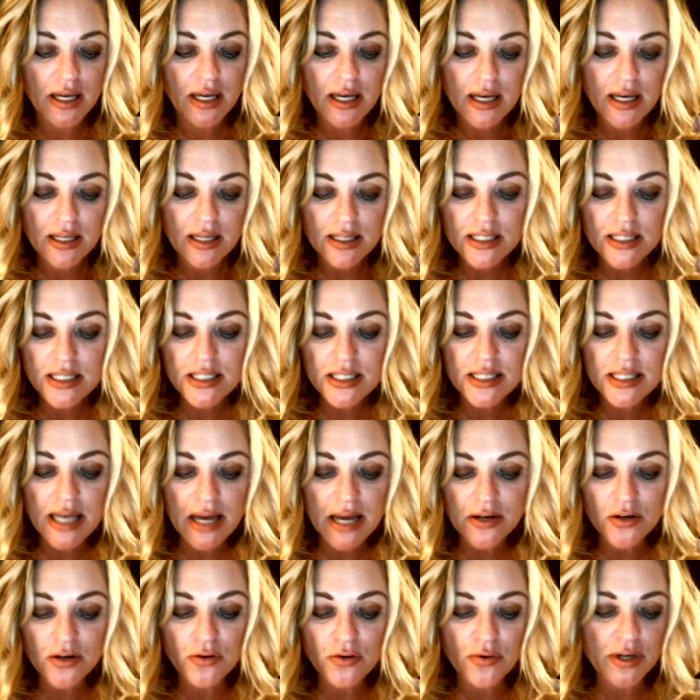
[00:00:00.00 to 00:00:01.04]
This
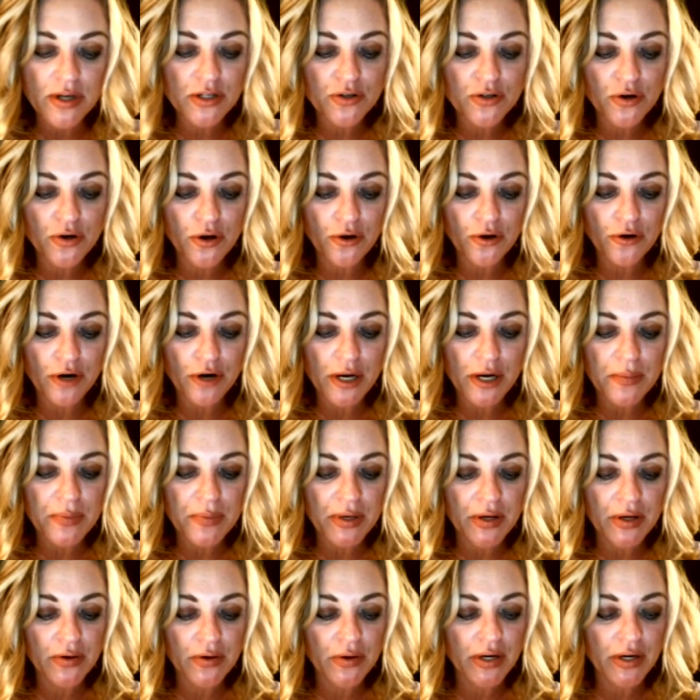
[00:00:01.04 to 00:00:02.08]
Saturn retrograde
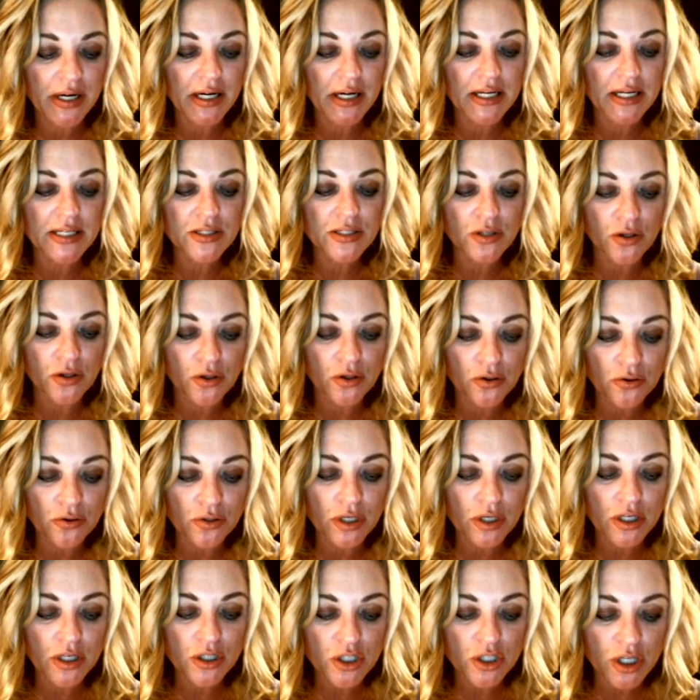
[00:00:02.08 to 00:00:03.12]
period is a good
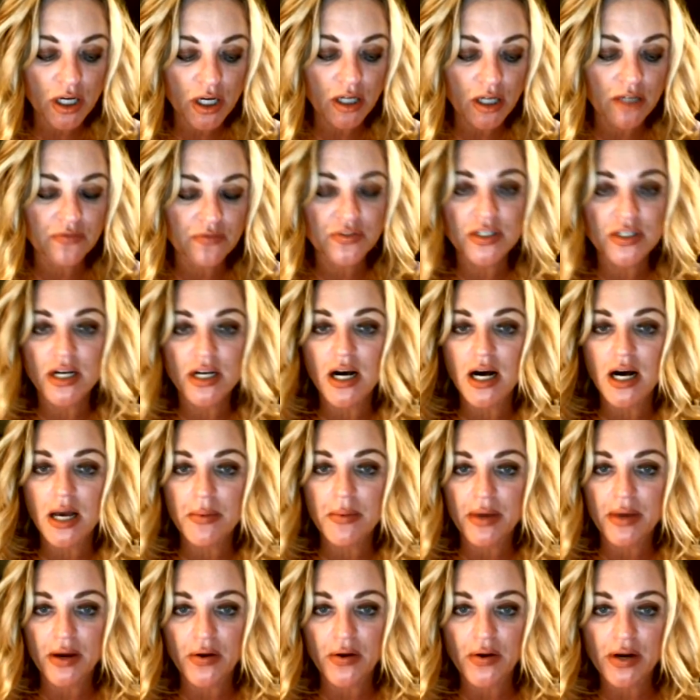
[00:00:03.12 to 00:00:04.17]
chunk of time,
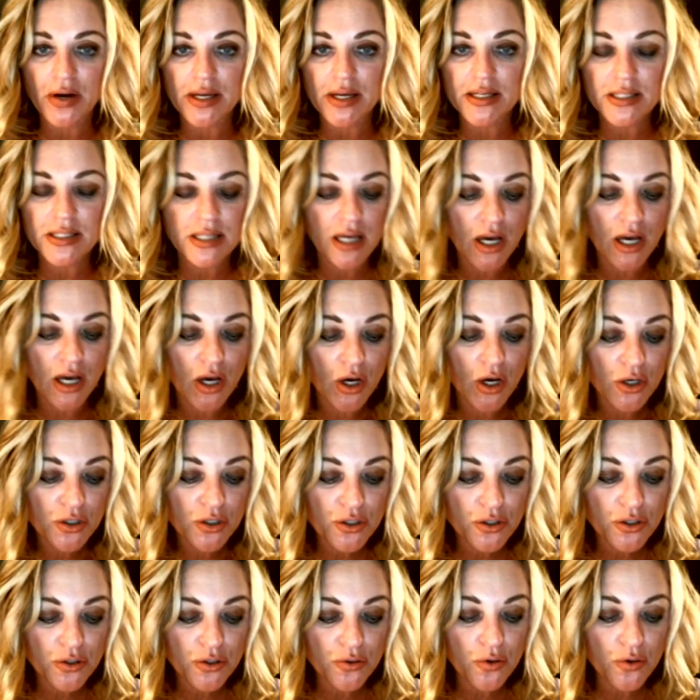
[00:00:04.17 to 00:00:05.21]
Aries,
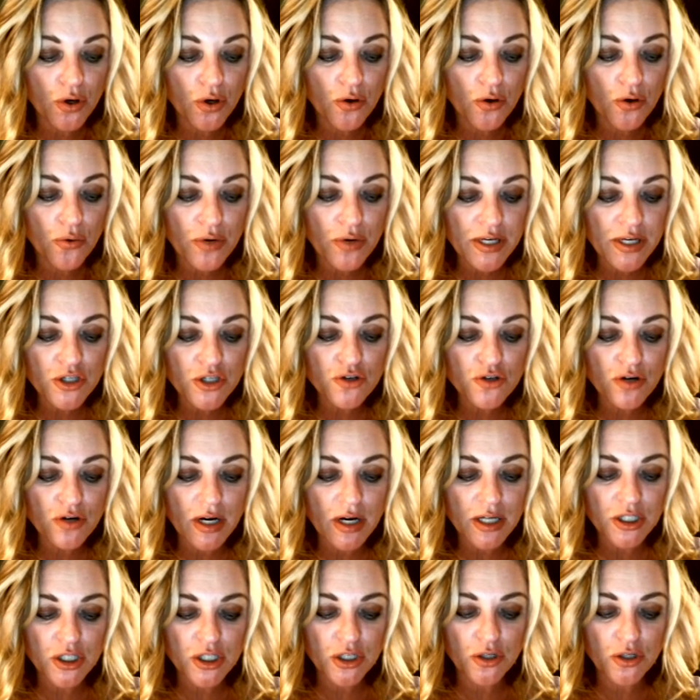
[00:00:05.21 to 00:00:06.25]
to
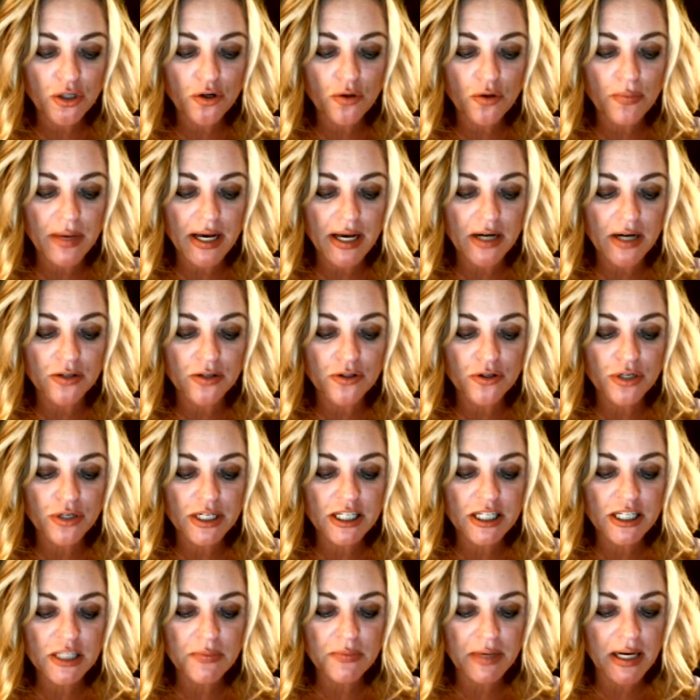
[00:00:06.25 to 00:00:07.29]
restructure your
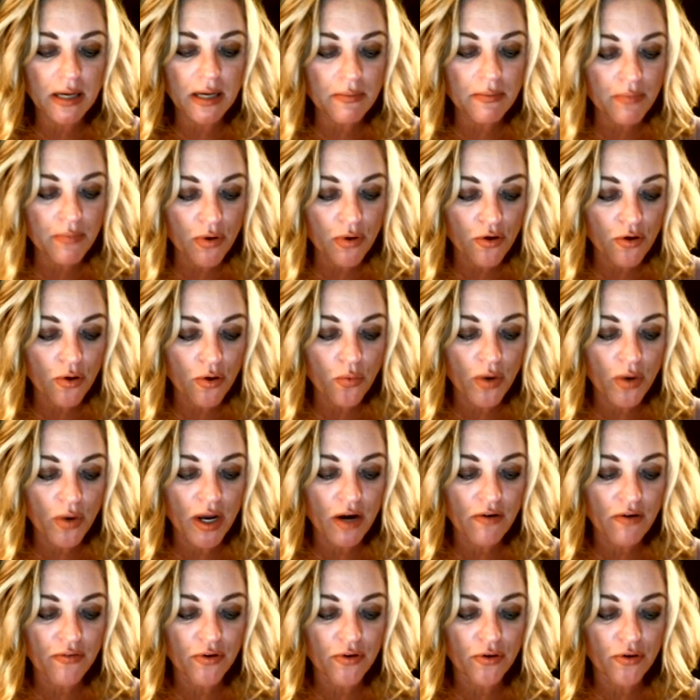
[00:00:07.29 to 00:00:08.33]
boundaries, become more
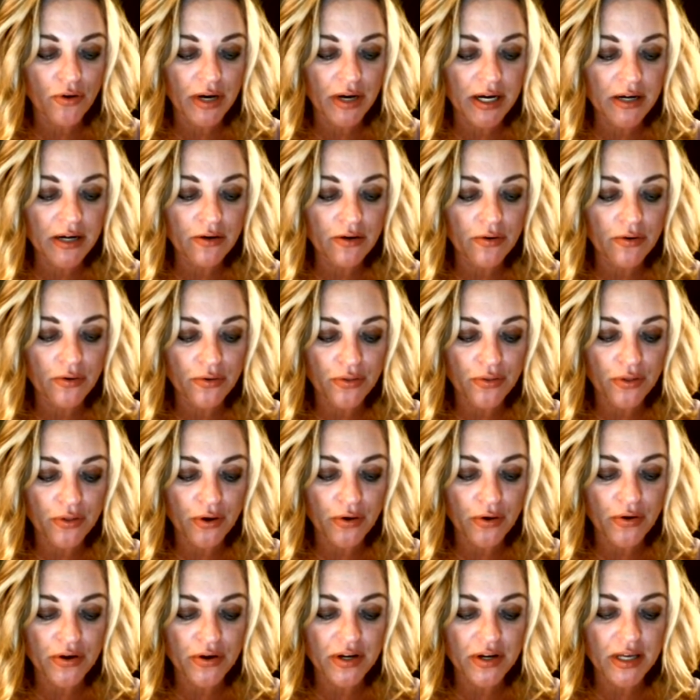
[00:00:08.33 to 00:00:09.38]
aware of your inner
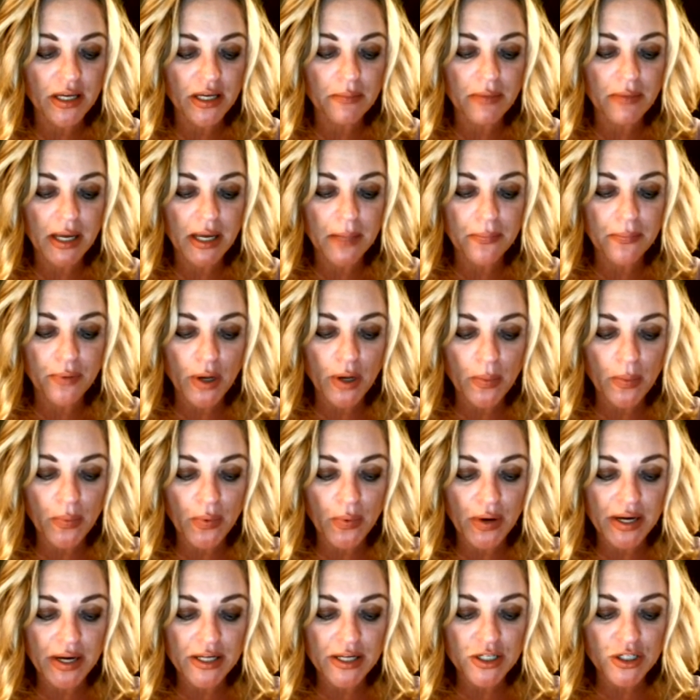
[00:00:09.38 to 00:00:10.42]
authority, and make
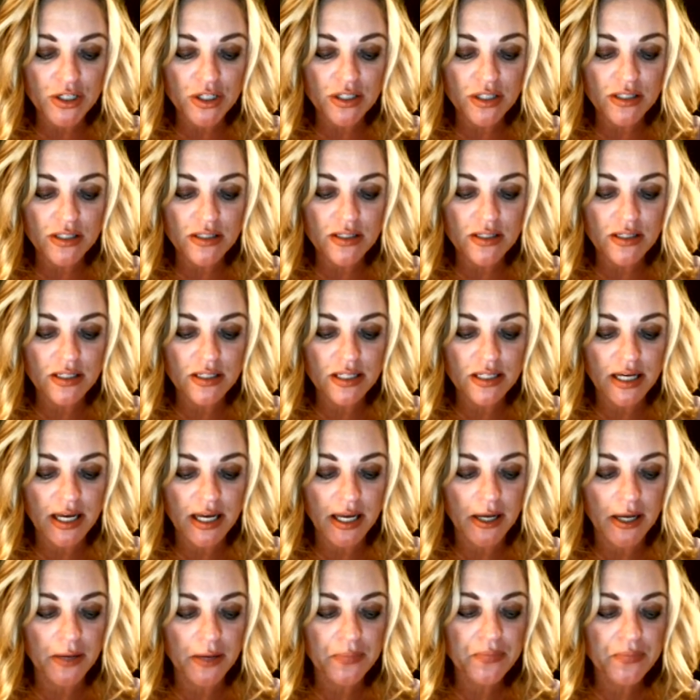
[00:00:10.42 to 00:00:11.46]
preparations to
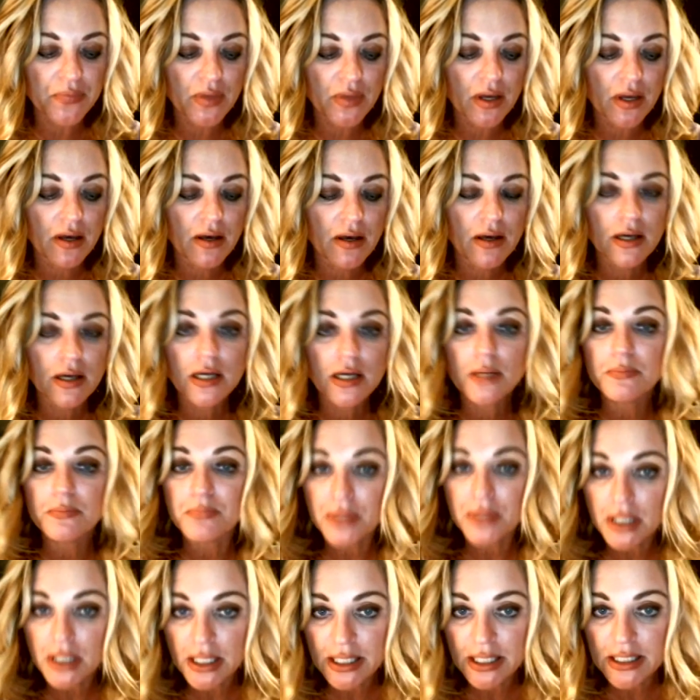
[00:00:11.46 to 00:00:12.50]
take
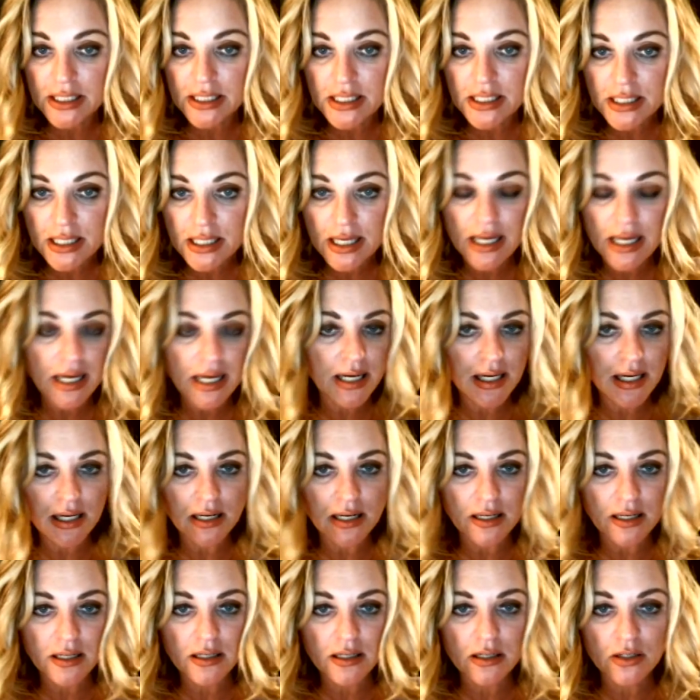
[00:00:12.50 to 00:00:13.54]
complete and
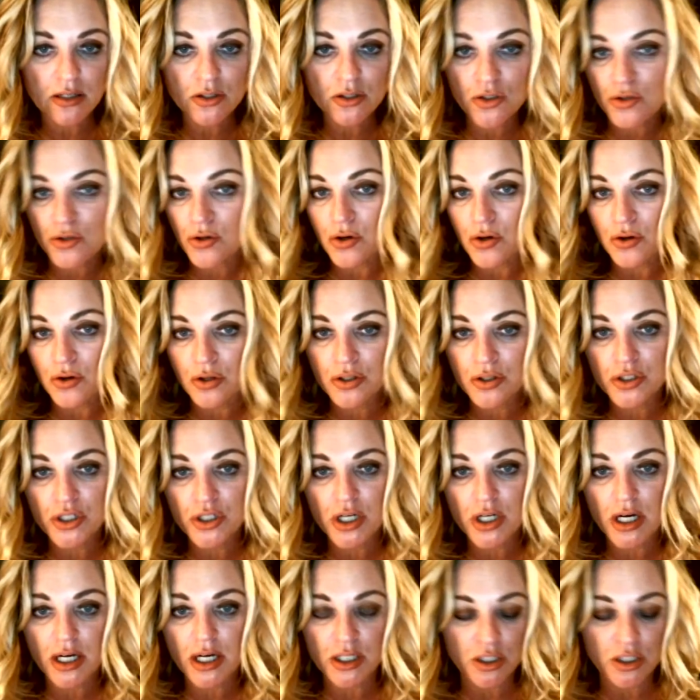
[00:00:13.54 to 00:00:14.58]
utter control and
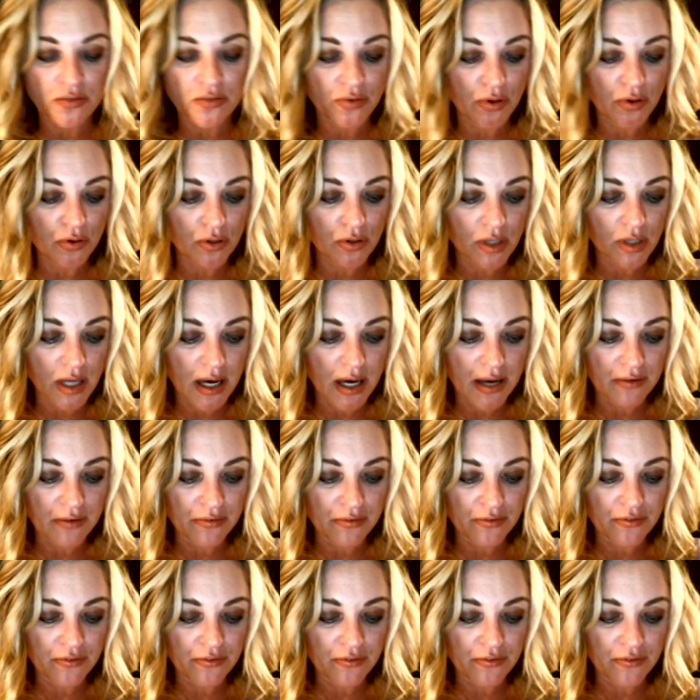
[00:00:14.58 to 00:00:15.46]
charge of your life.